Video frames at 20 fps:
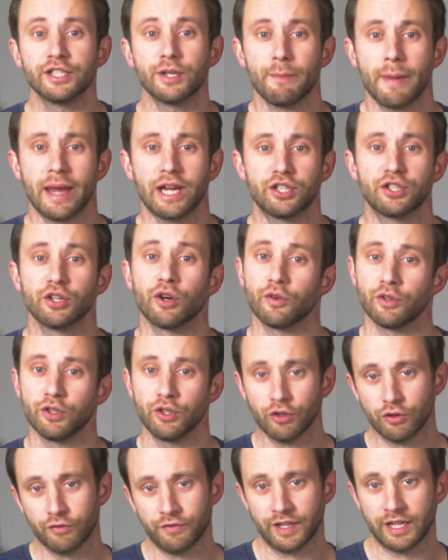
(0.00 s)
to make sure
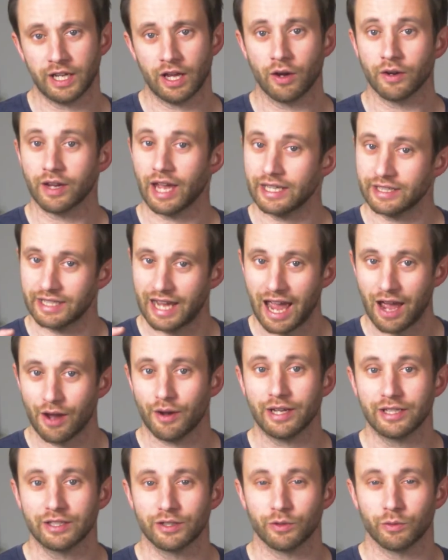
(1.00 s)
your video gets
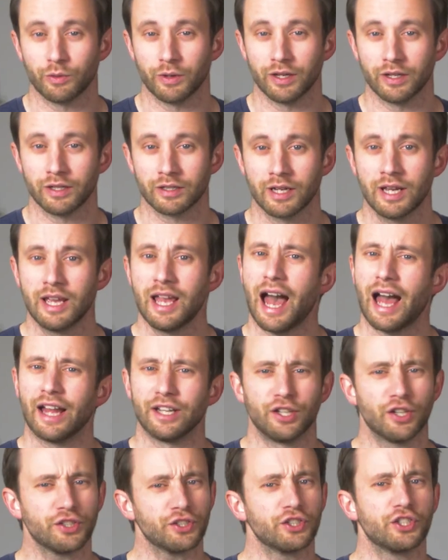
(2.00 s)
out into the world
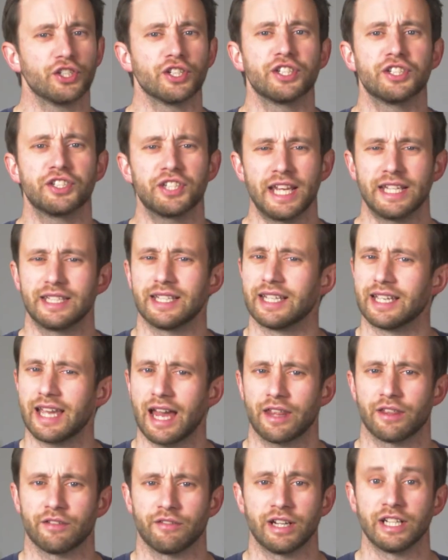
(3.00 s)
and doesn't just sit
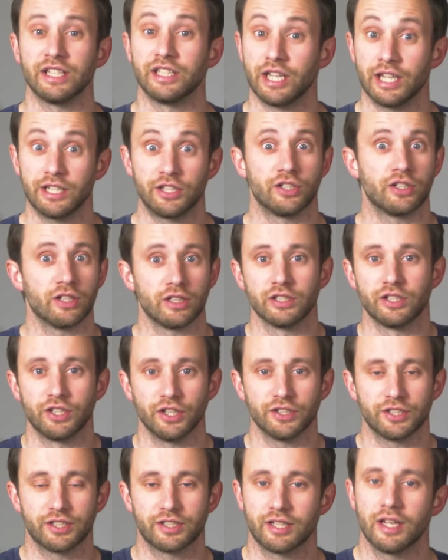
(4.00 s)
gathering digital
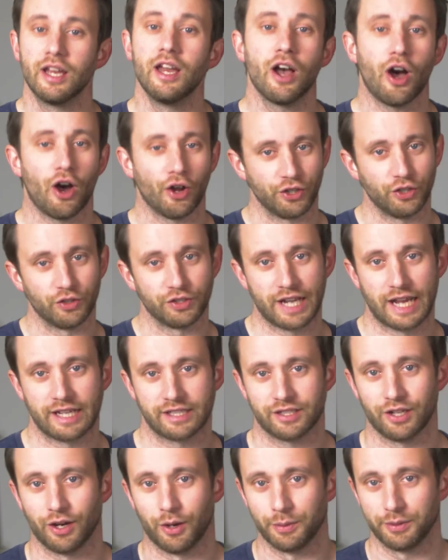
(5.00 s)
dust on your
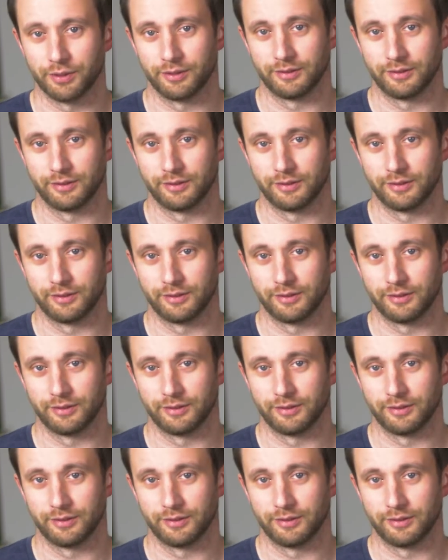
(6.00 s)
desktop.